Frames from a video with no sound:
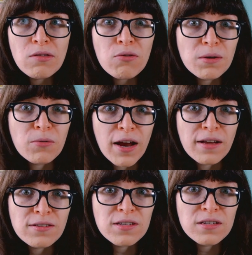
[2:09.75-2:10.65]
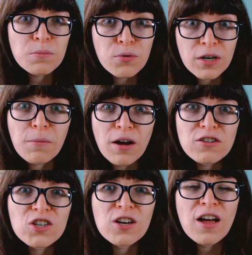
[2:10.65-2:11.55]
3 brands pretty
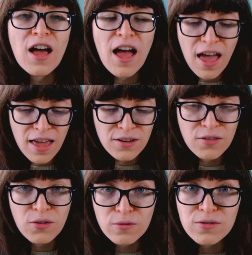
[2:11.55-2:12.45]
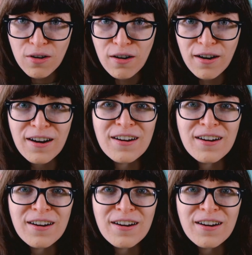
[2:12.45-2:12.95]
much. And those are